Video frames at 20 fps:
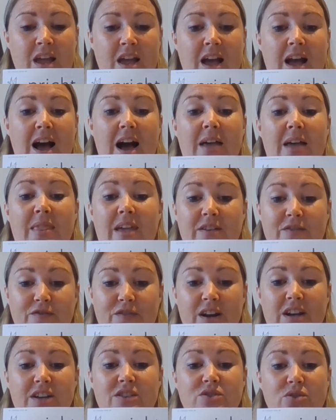and then
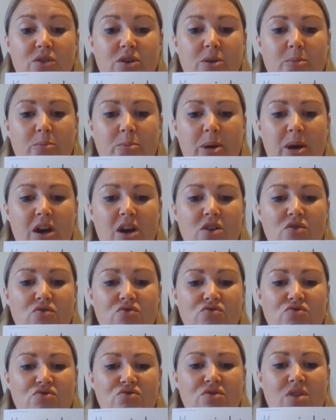Fred Talk,
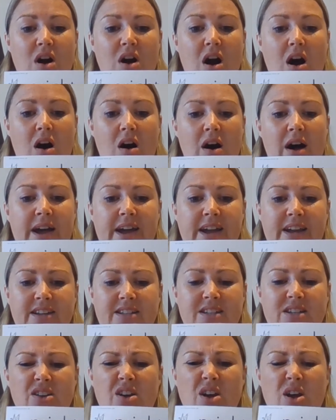
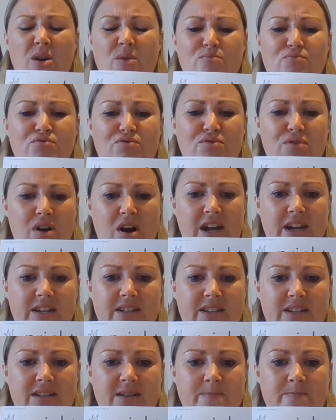P-R-I-T,
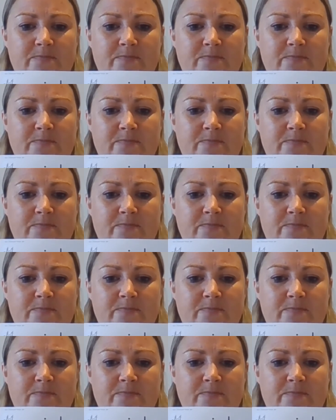prite.